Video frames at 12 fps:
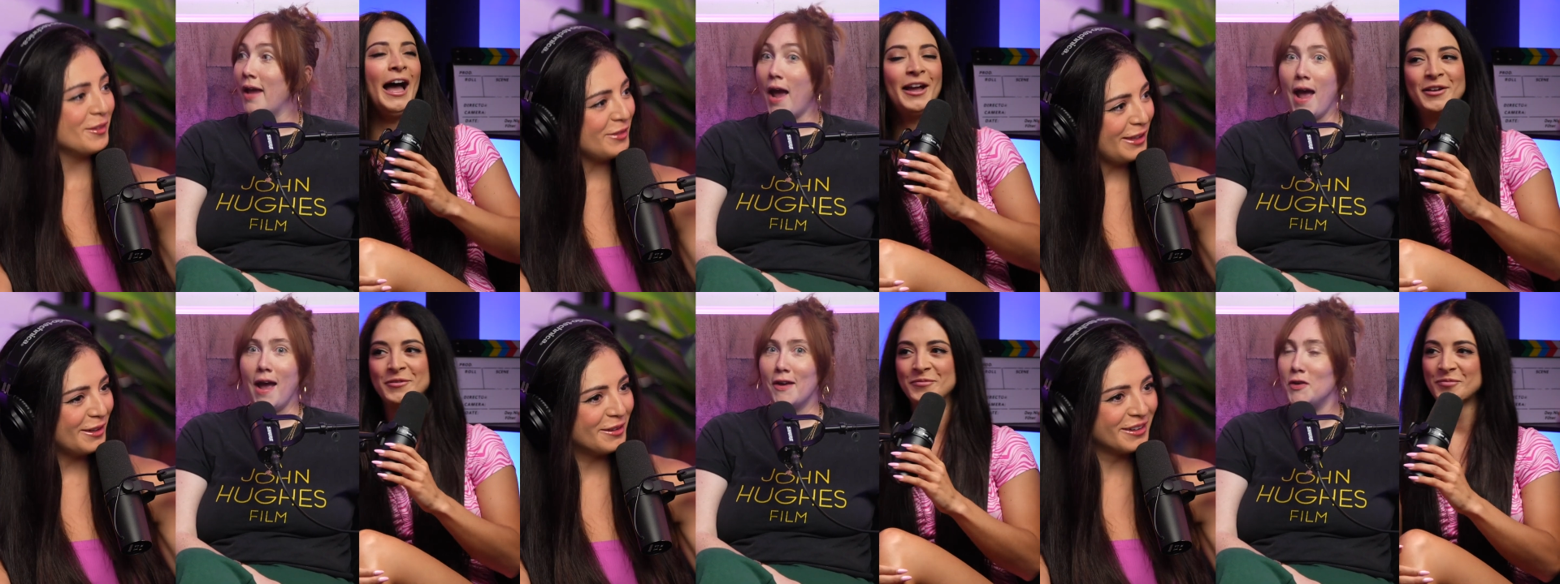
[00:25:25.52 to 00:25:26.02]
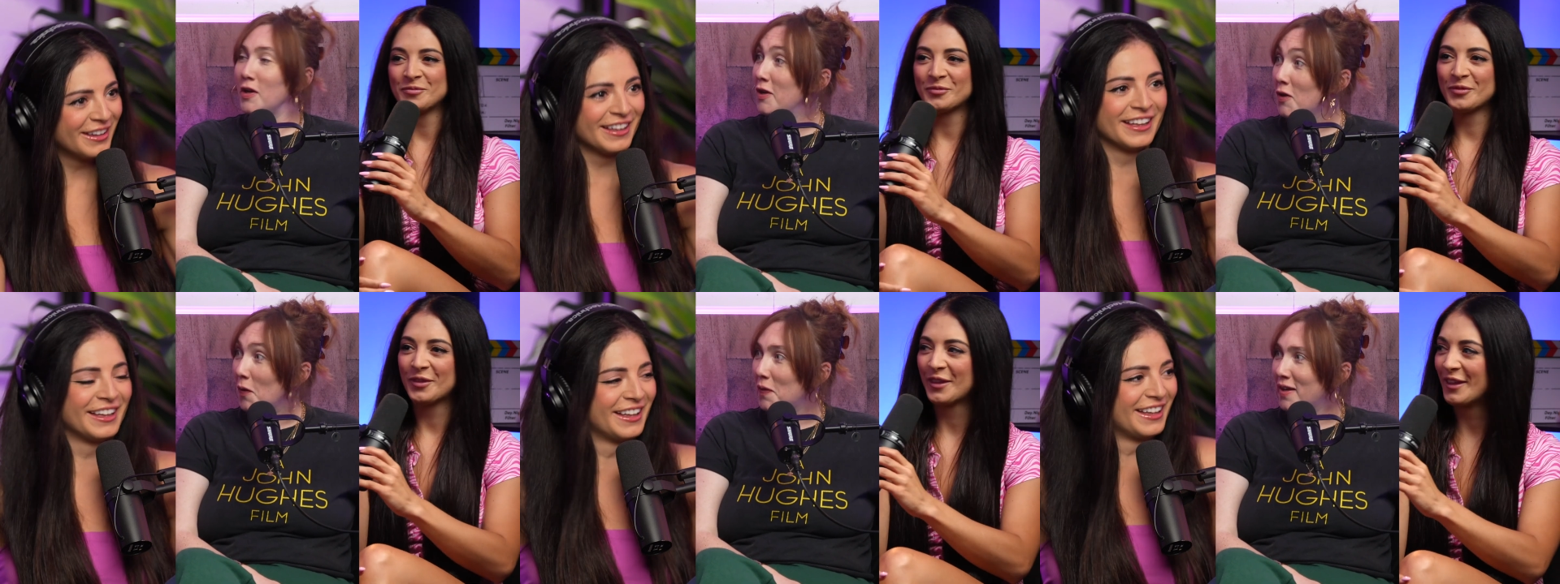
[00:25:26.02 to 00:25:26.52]
Speaker 1: of yeah, you. Yeah, you
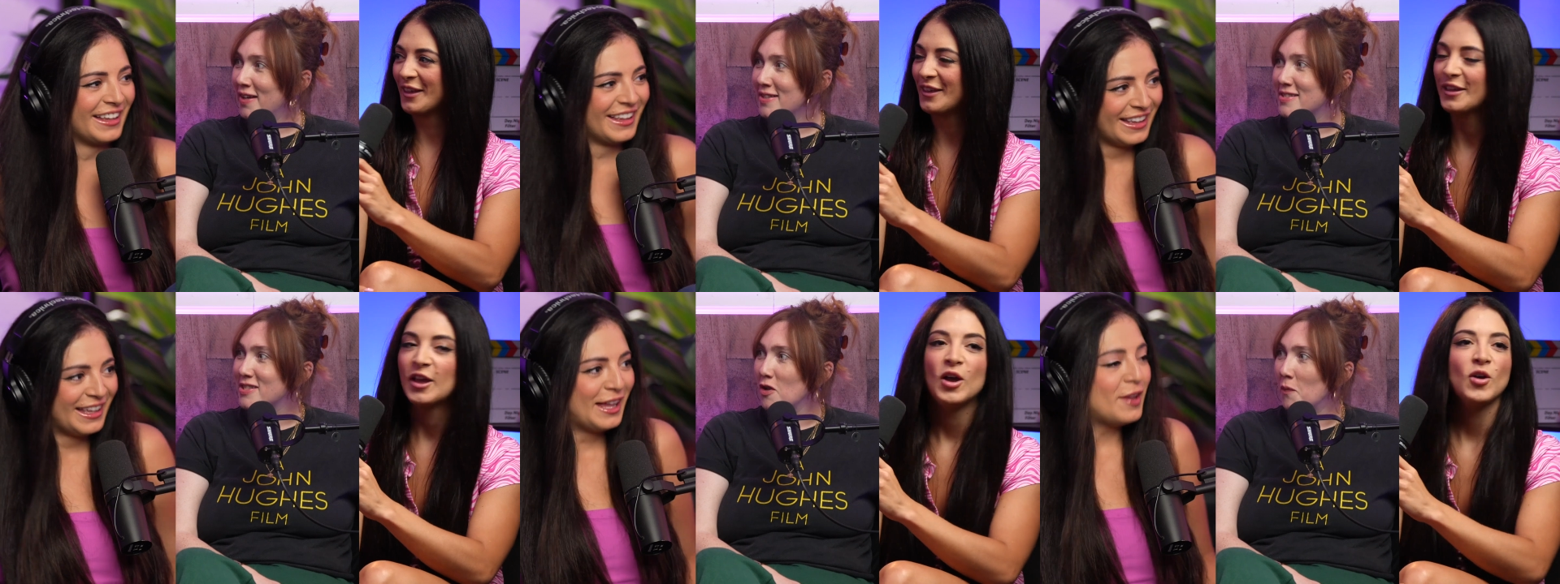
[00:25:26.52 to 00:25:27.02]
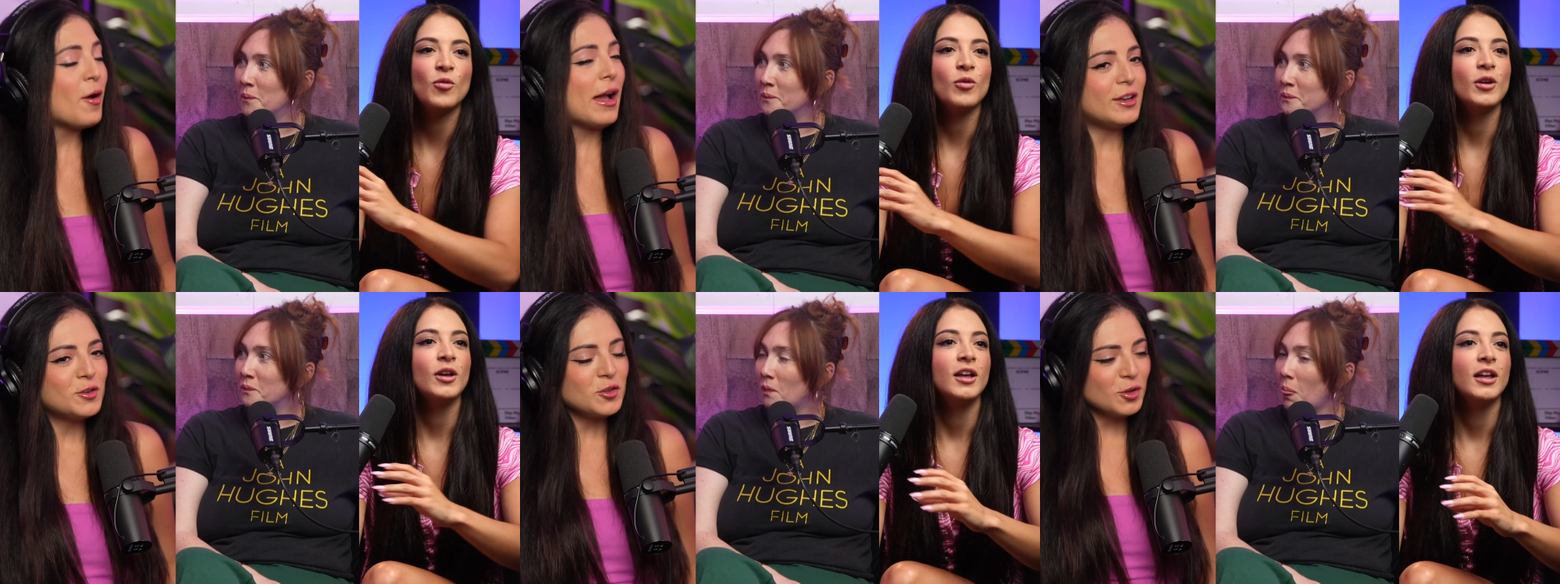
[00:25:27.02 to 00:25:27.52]
didn't know this? No,
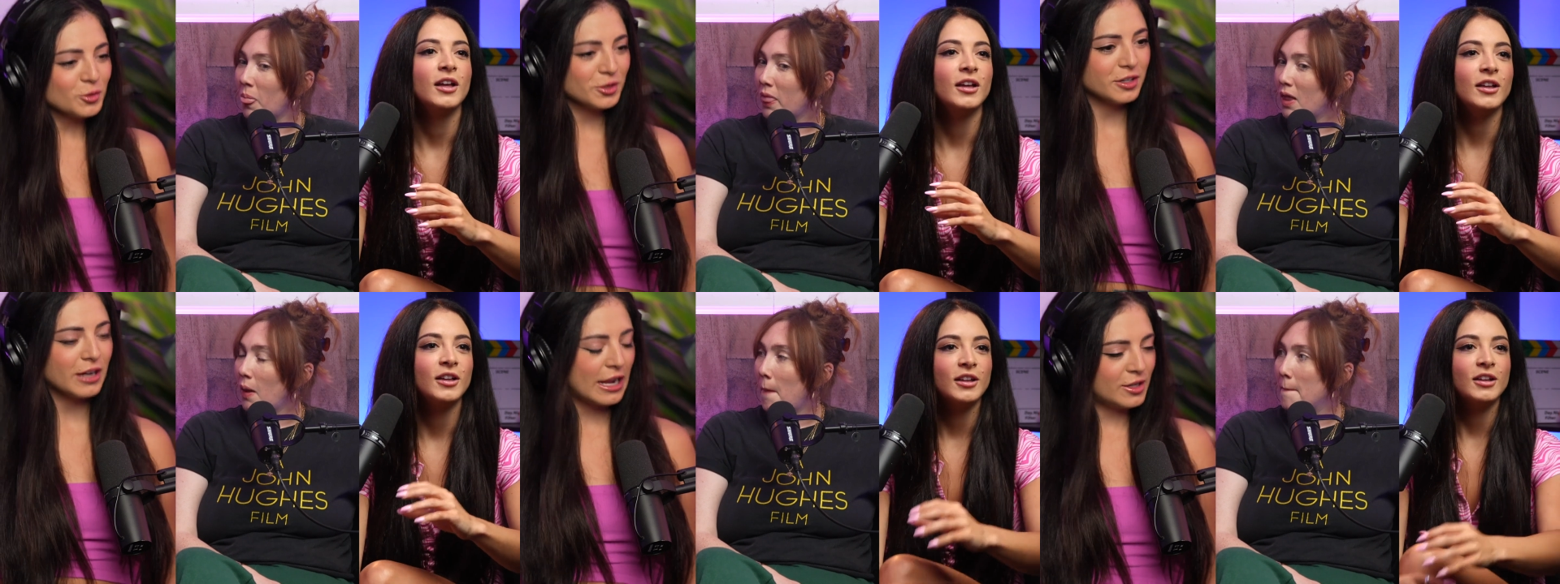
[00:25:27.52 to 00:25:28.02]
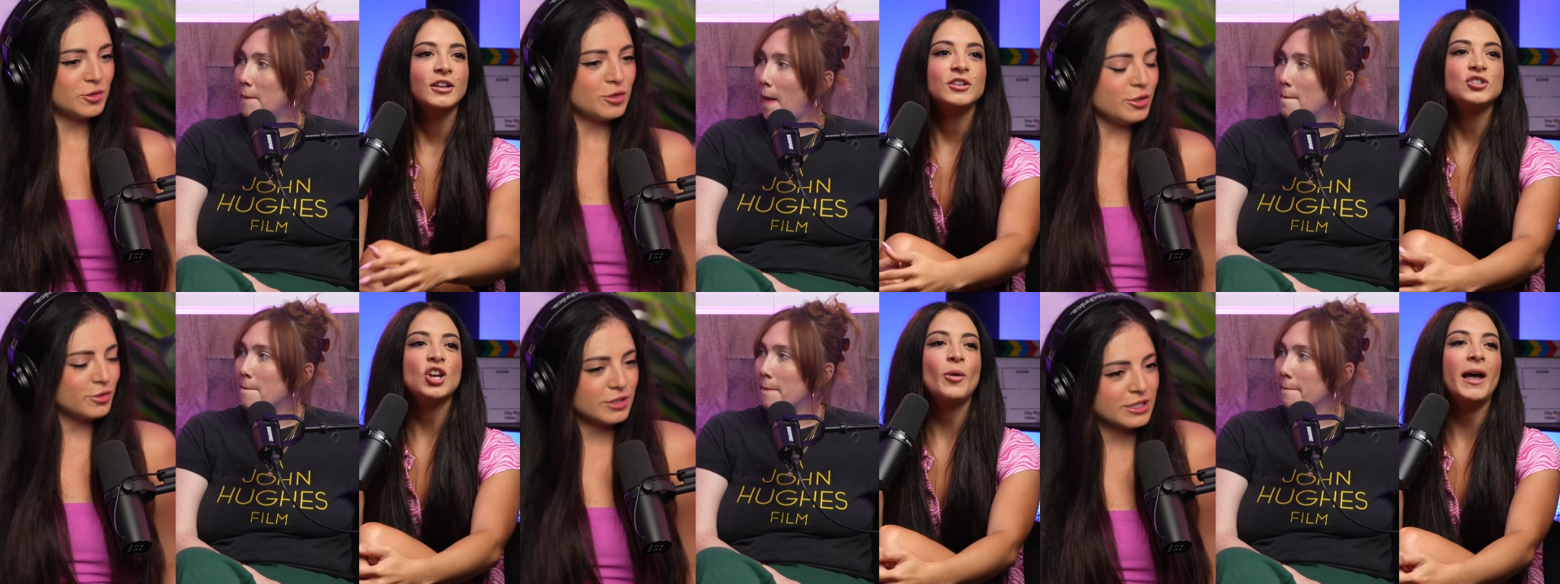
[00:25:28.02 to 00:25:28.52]
I knew you were. I
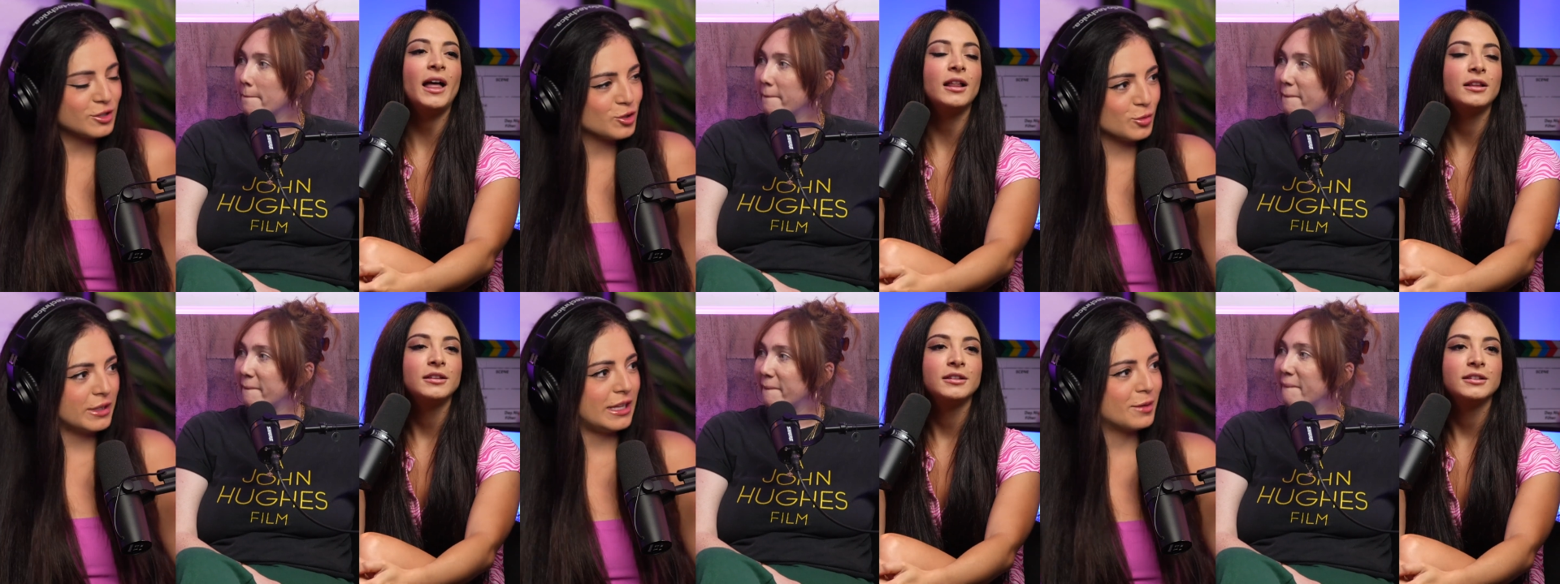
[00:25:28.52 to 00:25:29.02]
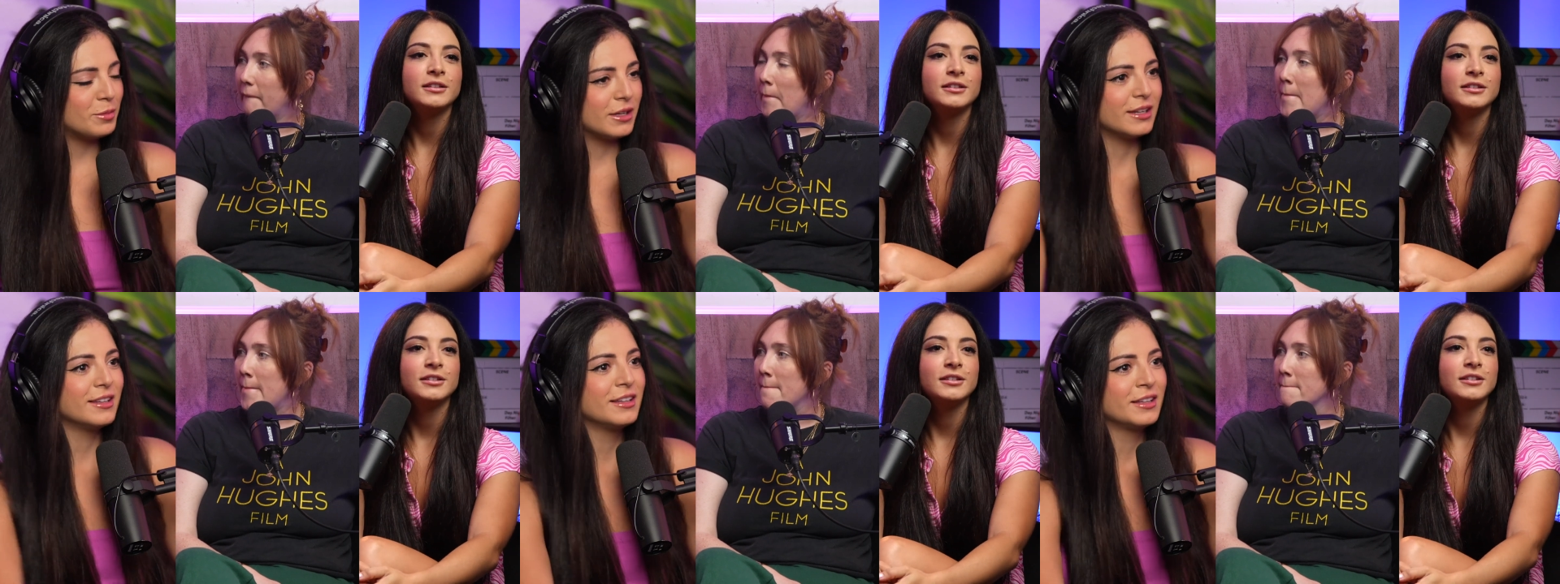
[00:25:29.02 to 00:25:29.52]
knew you didn't drink,
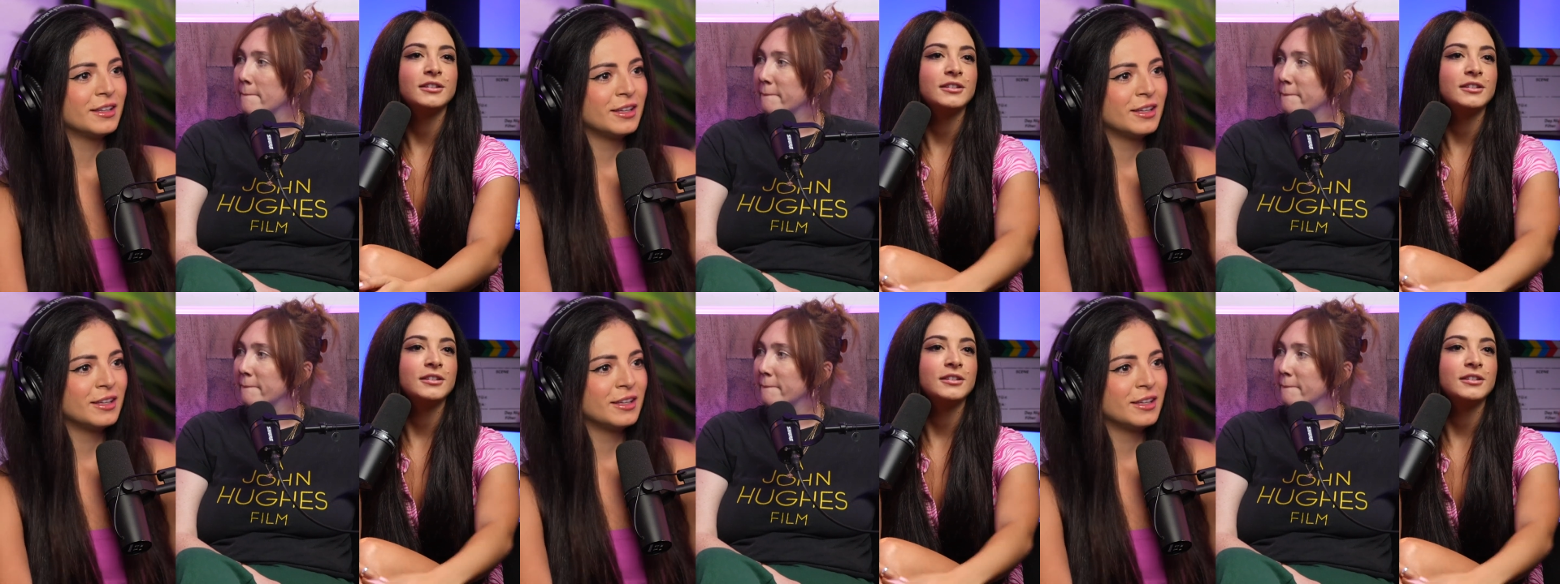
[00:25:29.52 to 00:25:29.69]
but mm-hmm.